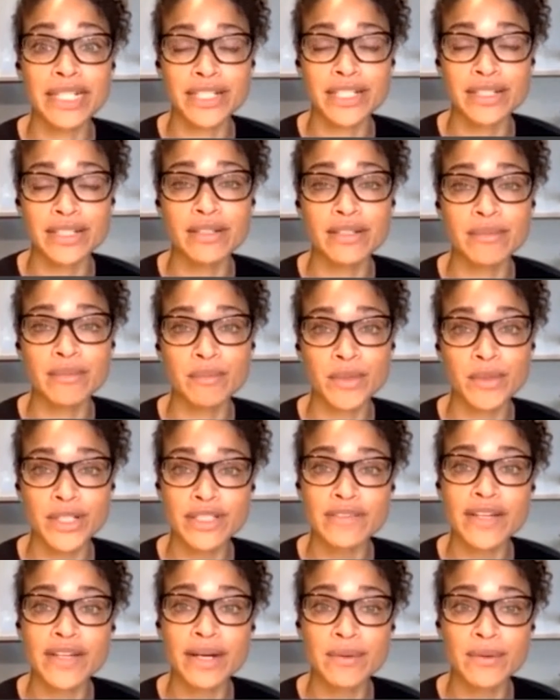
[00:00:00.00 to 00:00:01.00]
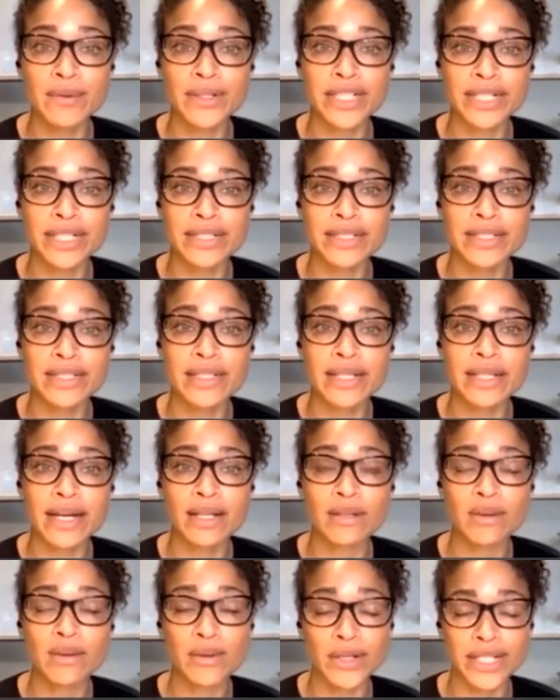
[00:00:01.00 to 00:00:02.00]
mentioned, most of our audience
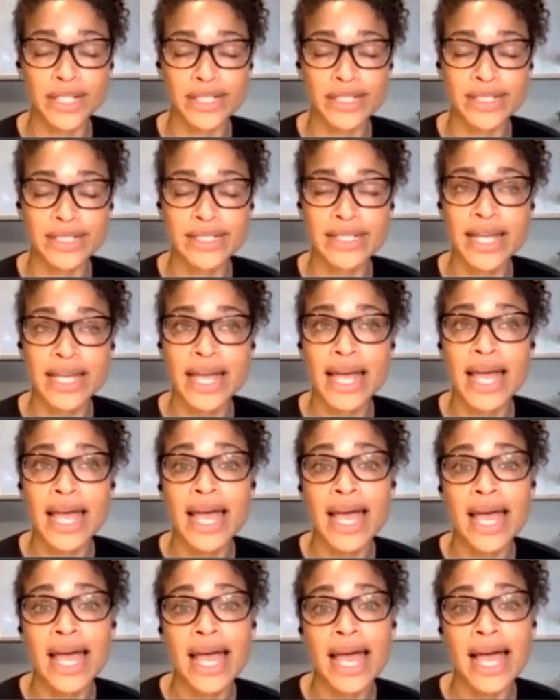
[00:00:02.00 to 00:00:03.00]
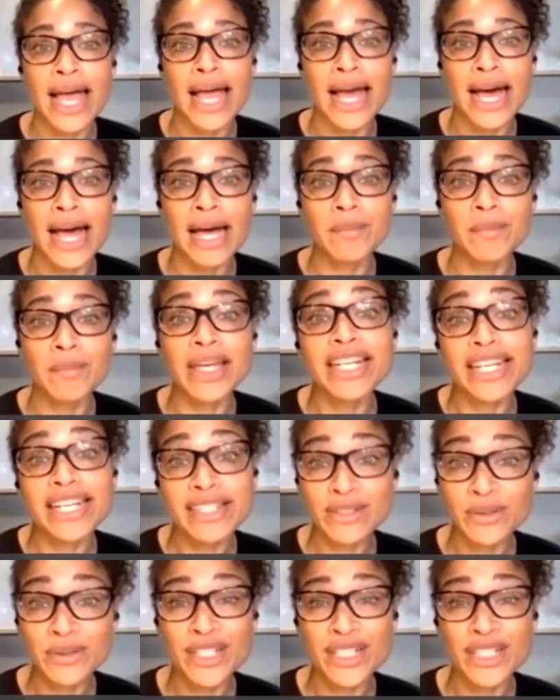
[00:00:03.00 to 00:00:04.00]
are lawyers, And as
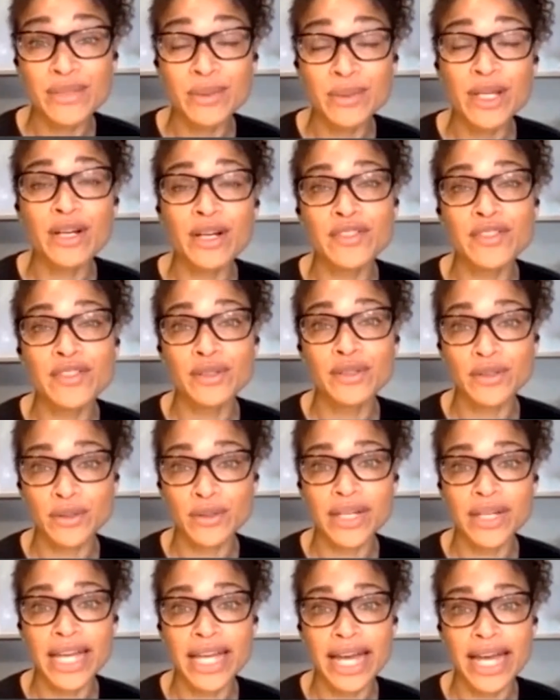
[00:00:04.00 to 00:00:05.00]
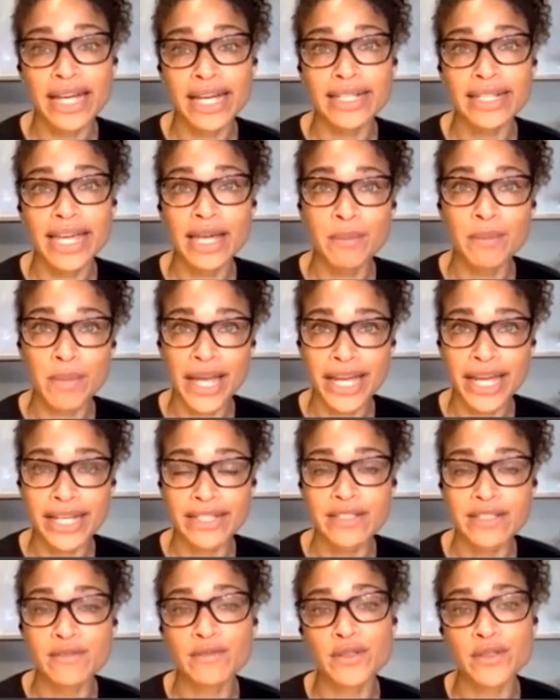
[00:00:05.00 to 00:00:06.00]
lawyers, we often look at
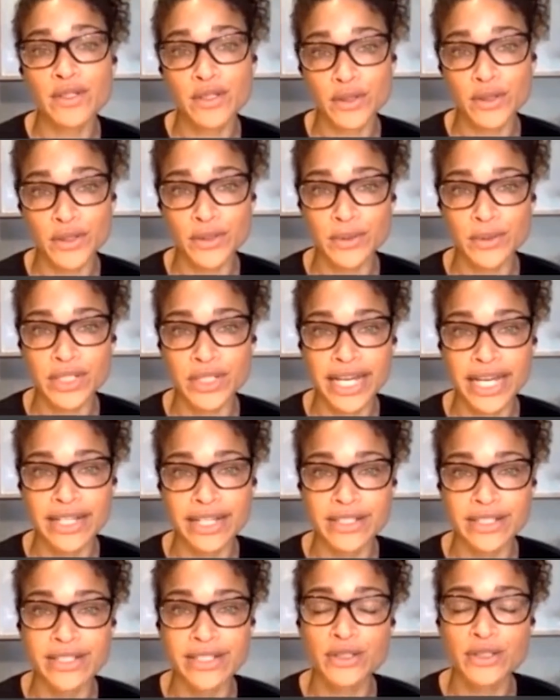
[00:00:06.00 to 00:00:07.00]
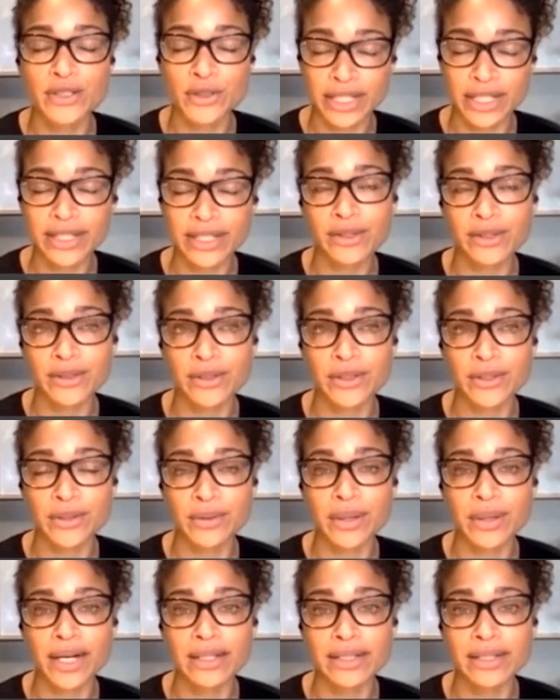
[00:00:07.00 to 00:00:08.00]
campaigns for social change strictly
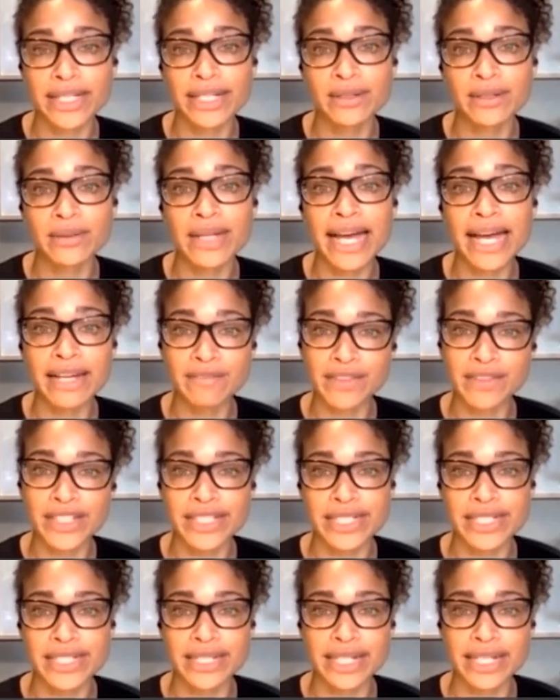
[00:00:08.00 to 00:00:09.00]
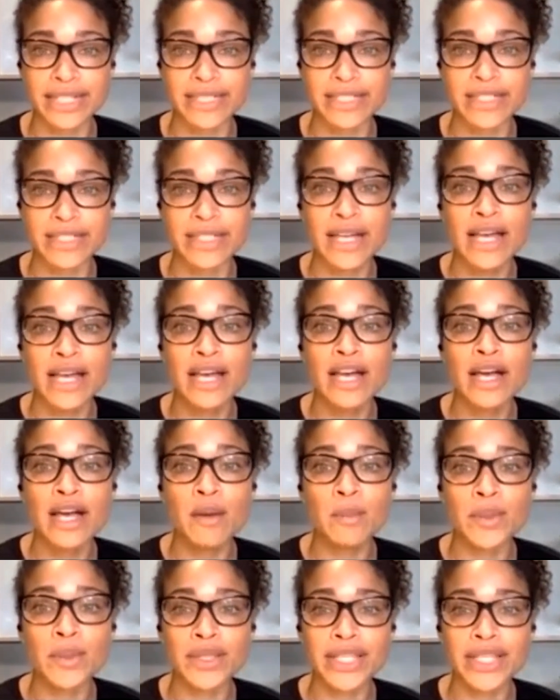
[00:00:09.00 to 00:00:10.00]
through a legal advocacy lens.
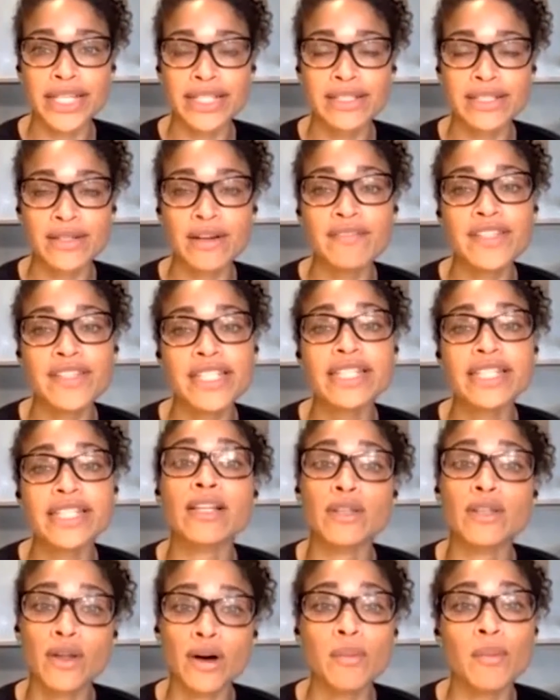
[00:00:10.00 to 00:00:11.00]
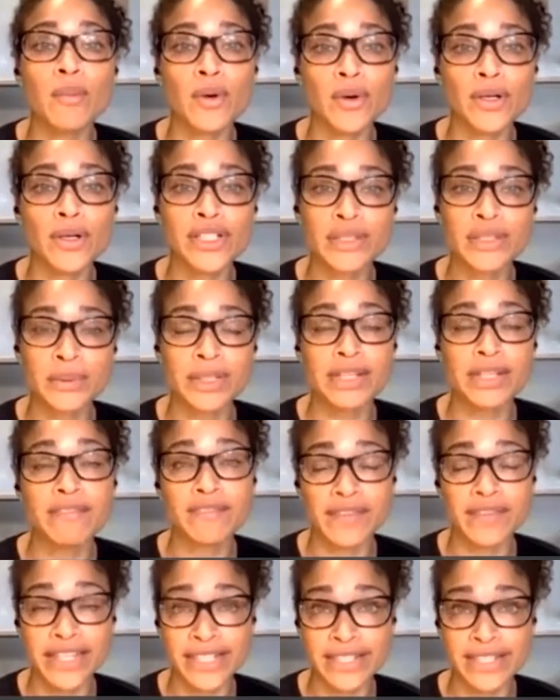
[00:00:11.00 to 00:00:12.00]
But there's obviously a lot more to an
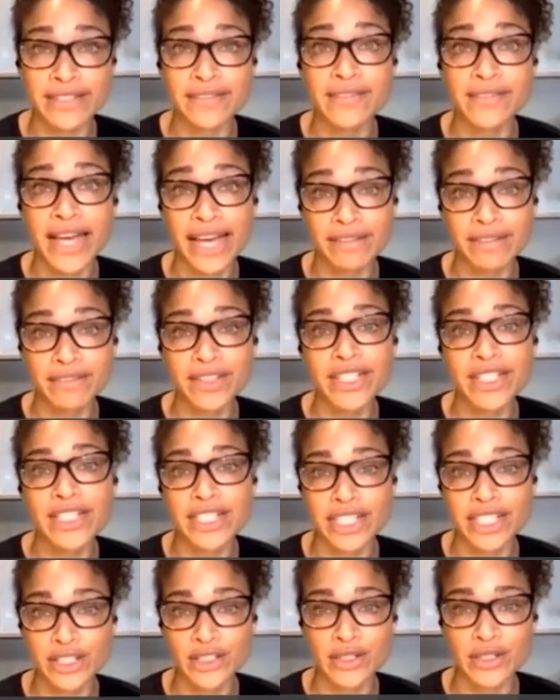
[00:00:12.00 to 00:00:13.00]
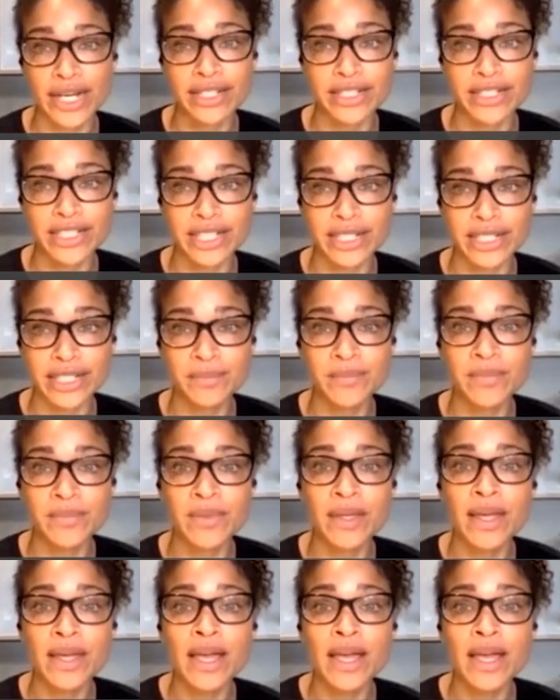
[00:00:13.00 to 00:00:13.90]
effective advocacy strategy.